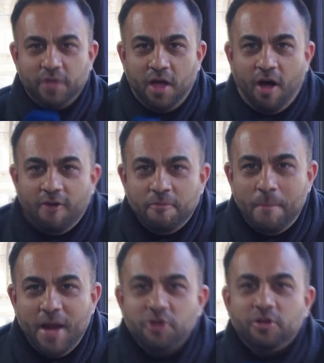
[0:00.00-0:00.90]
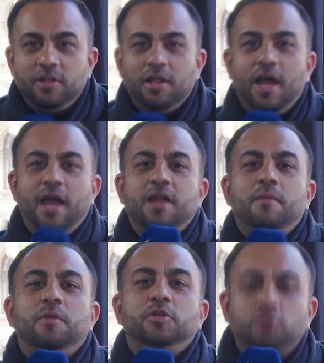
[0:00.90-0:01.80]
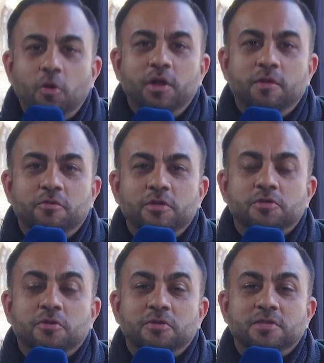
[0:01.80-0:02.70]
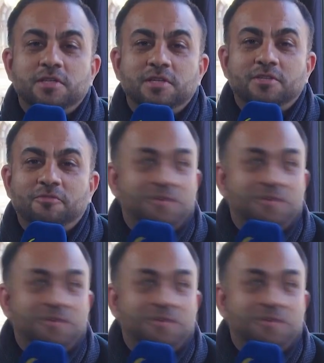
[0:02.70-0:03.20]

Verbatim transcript: of Mineral and Petroleum Resources. Of uh, course, uh,